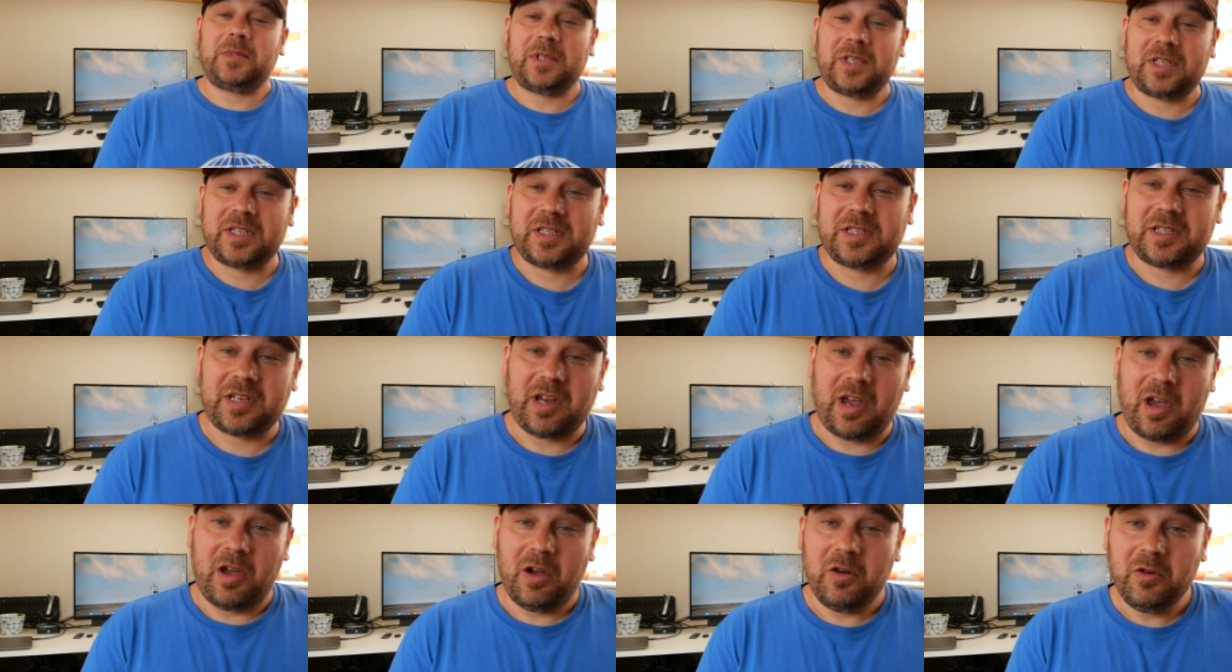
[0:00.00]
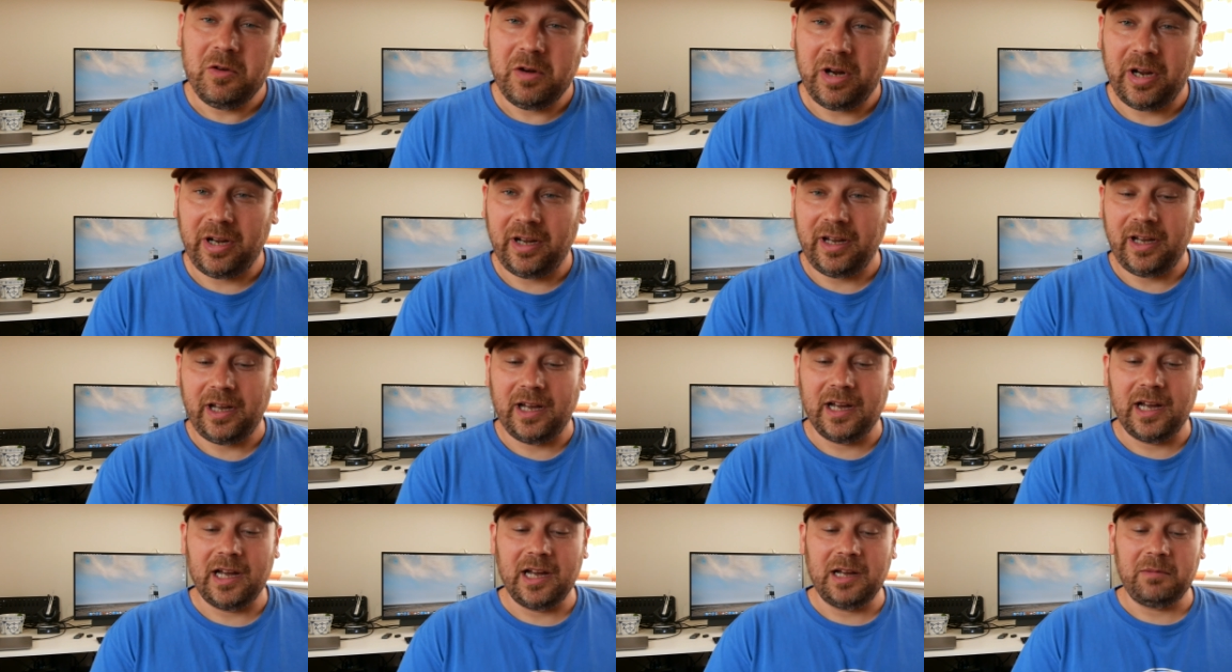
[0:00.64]
So,
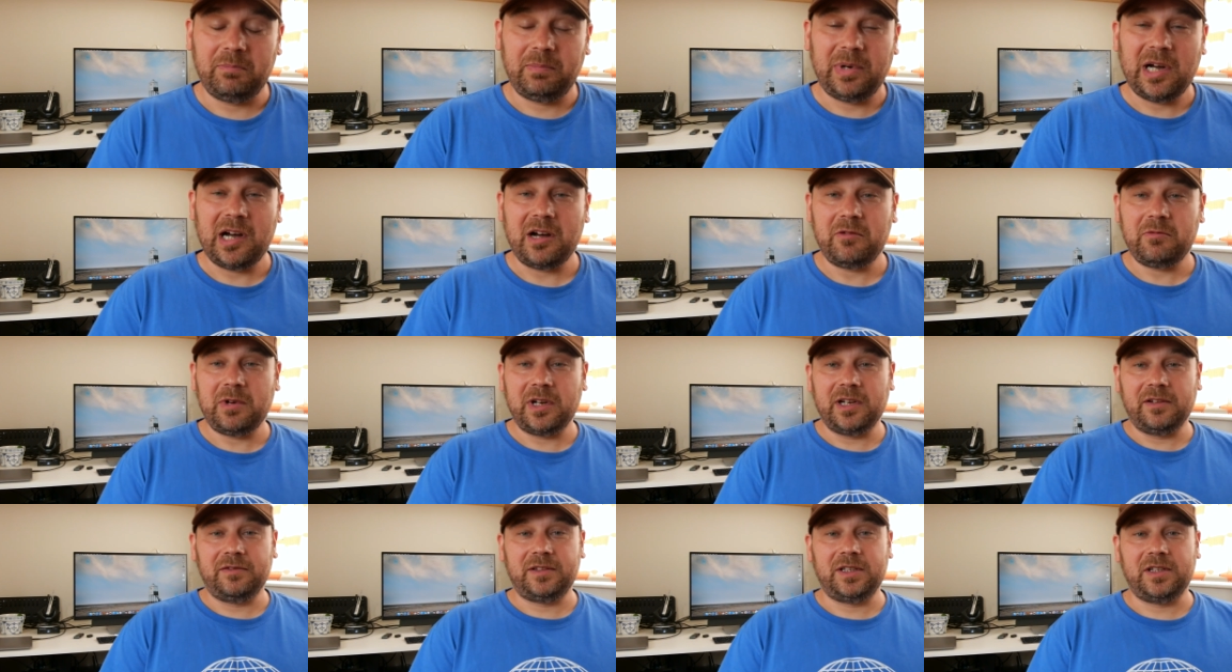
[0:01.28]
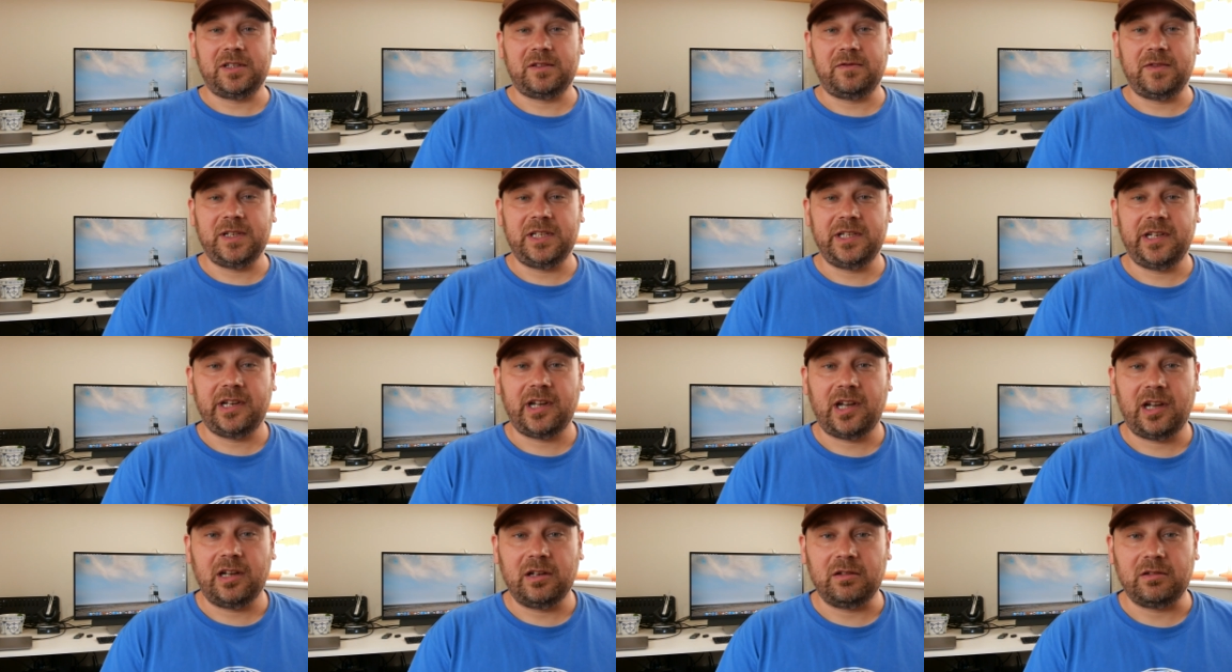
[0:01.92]
part one of this
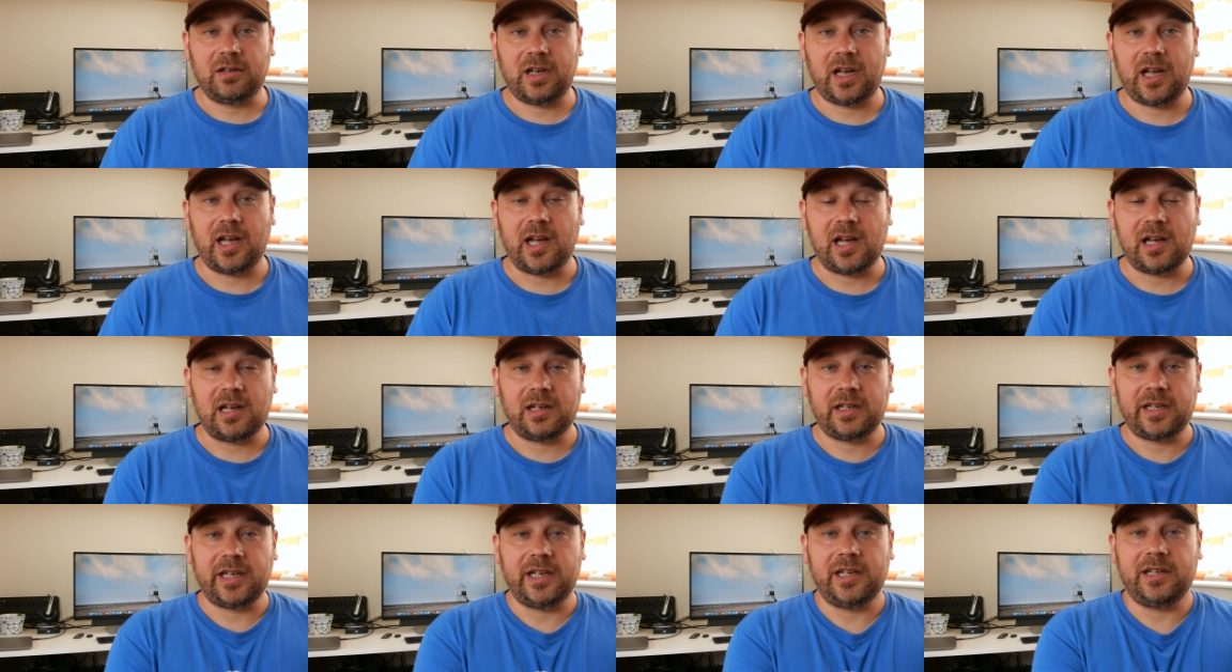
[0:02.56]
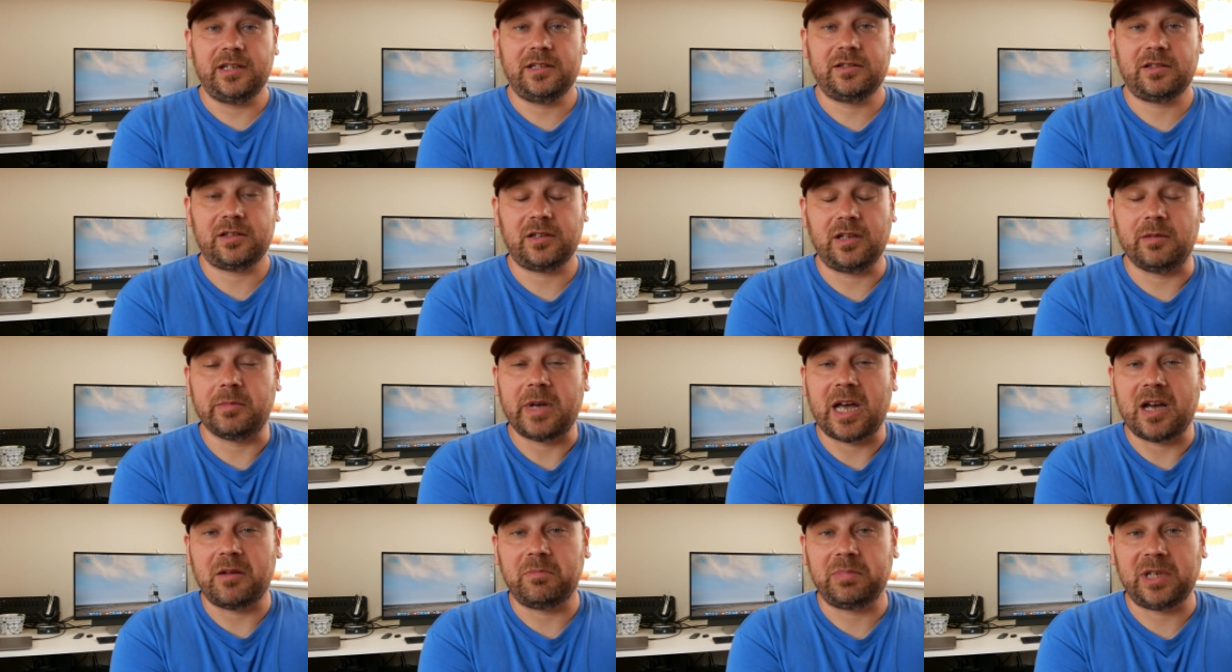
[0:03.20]
video is
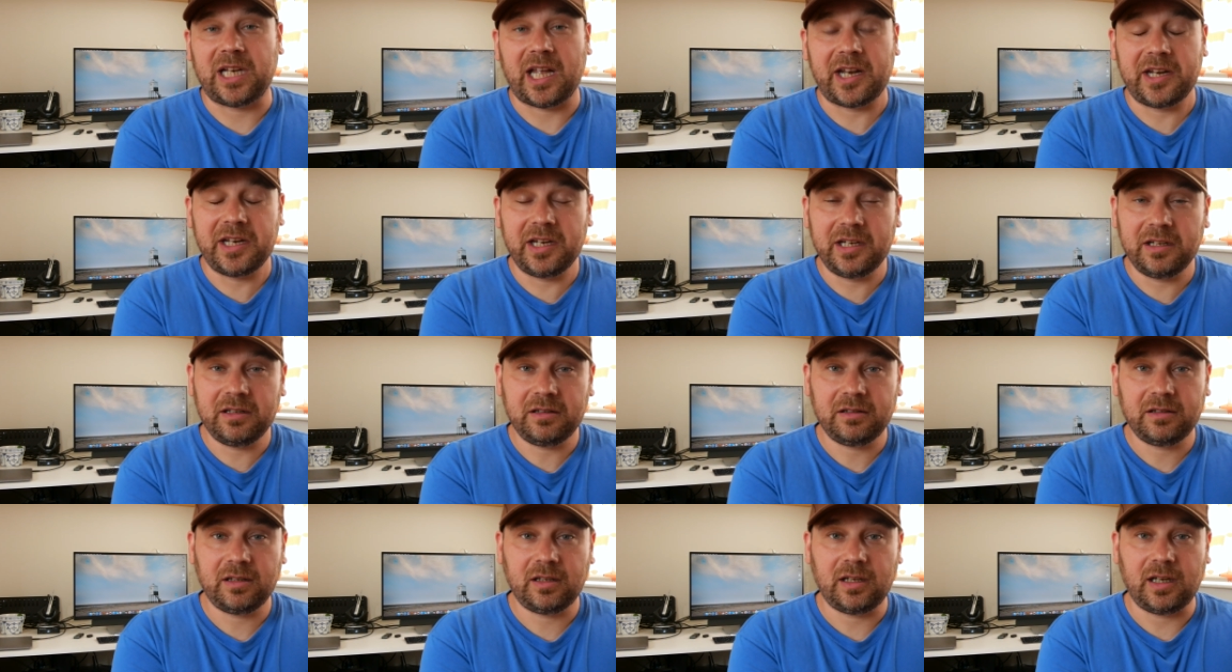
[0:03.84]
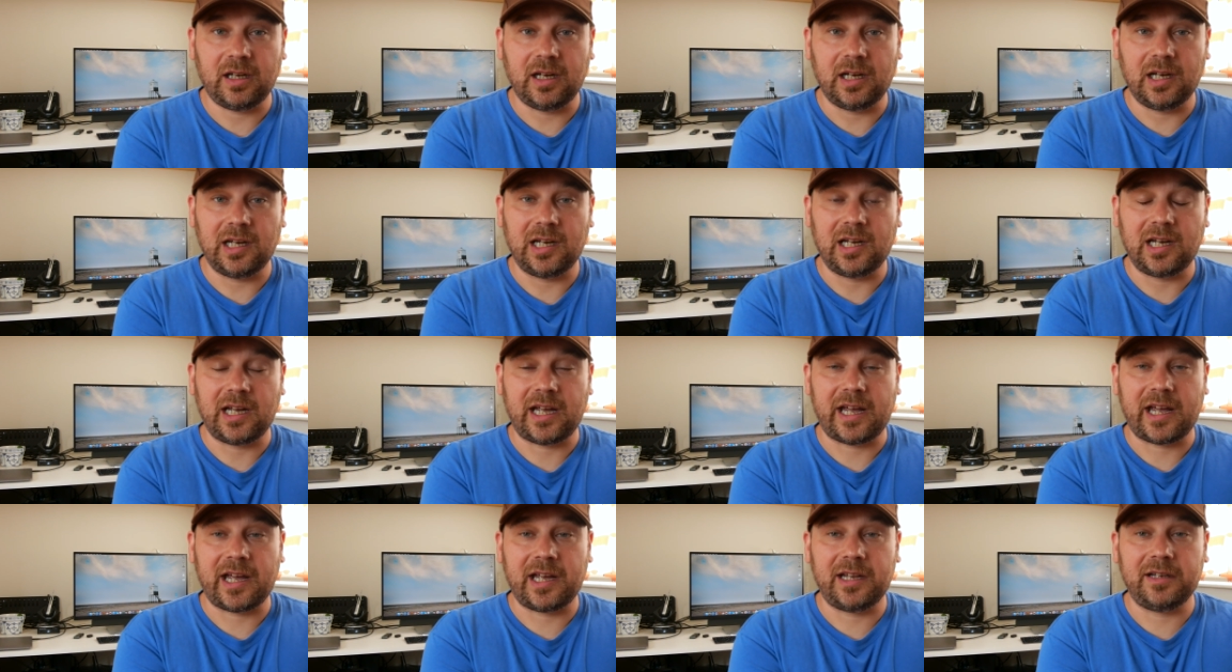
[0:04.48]
about planning,
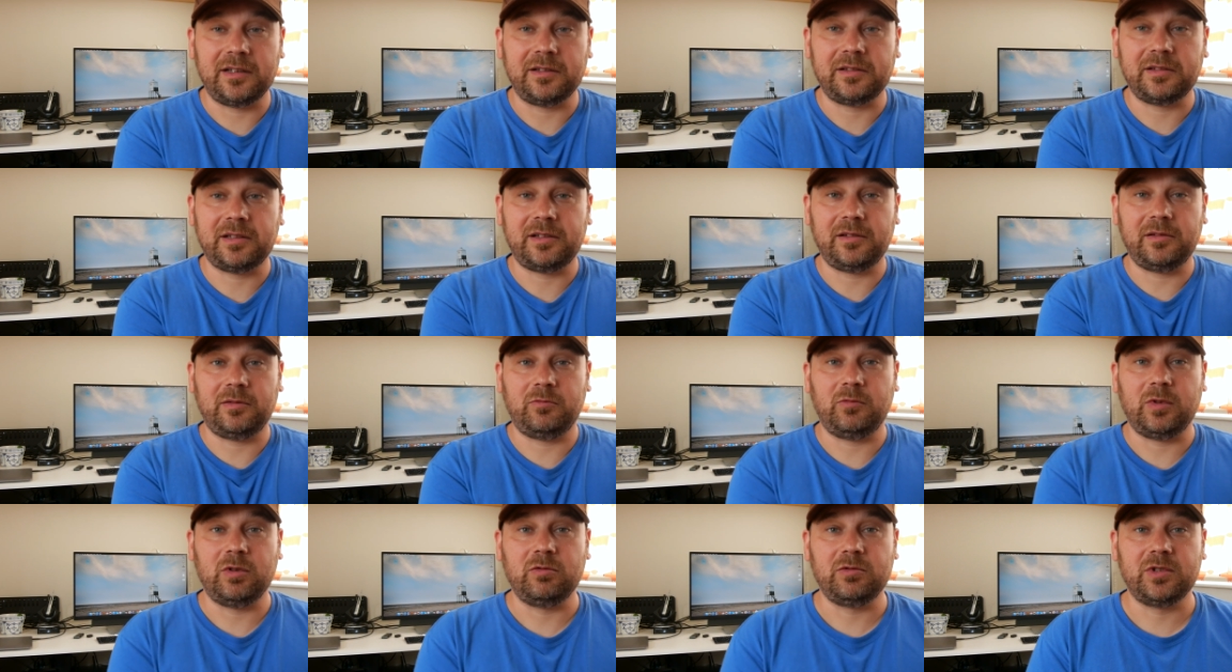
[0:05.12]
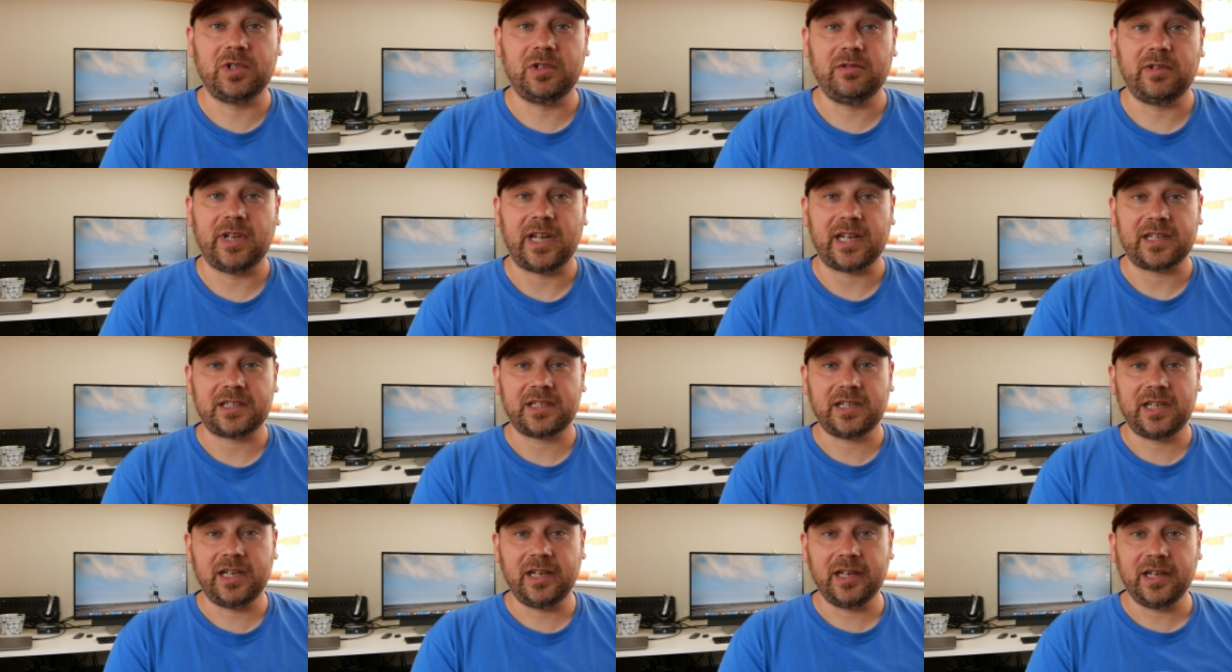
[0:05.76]
and we'll do
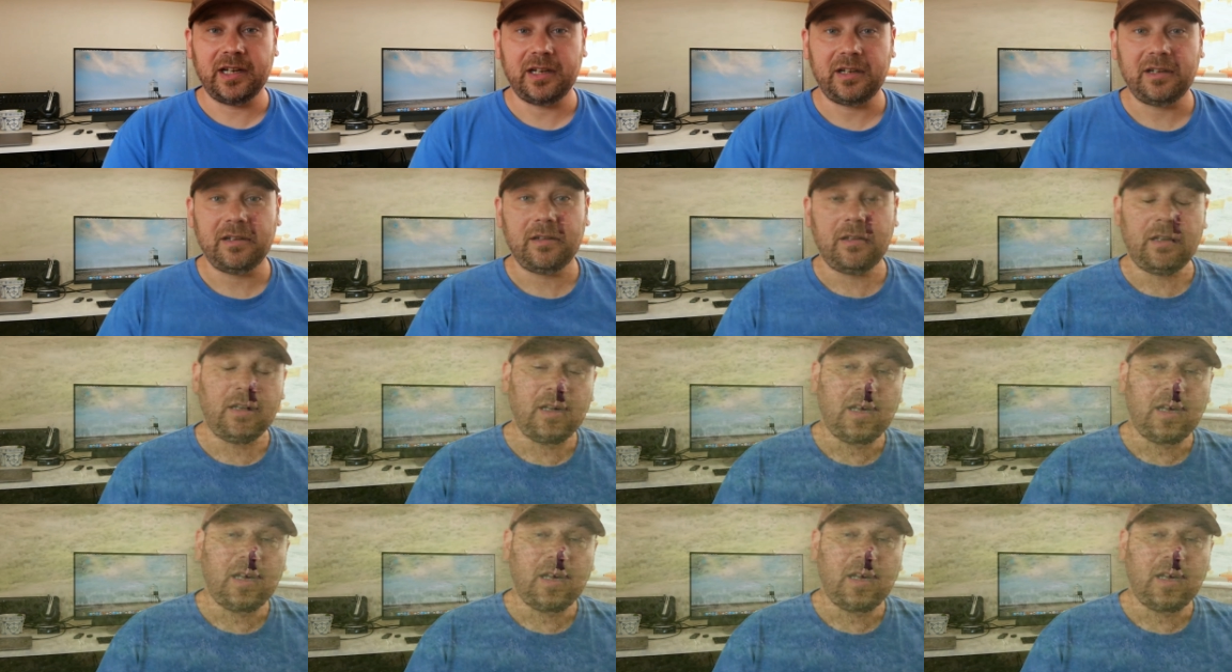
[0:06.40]
that here.